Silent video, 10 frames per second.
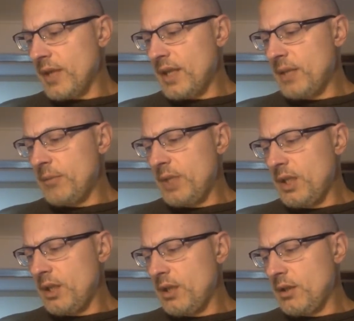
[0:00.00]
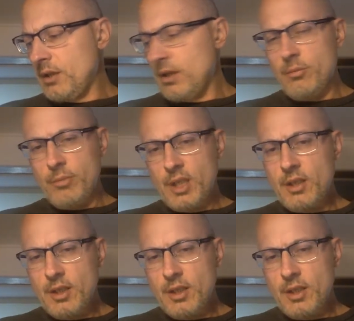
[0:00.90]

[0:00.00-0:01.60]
that he be admitted.